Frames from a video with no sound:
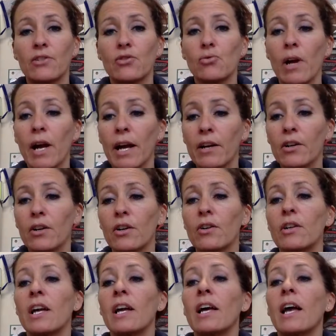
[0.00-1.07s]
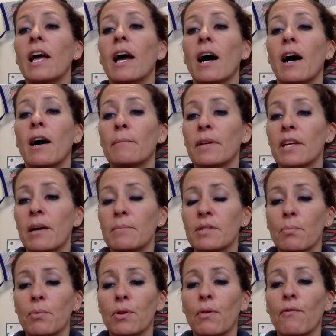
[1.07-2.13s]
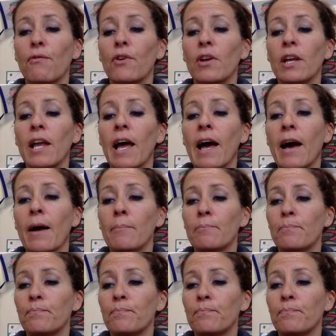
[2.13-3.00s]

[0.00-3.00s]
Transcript: tracker. It comes up with the free app